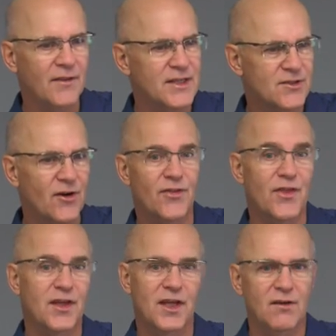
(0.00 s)
They start
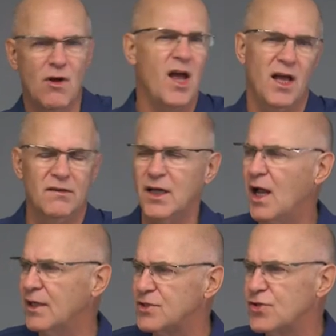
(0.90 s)
thinking, wow,
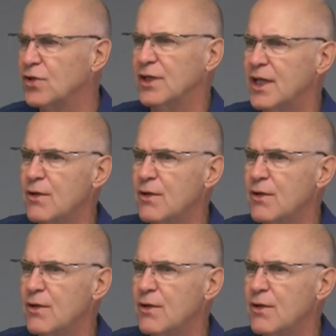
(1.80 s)
God, certainly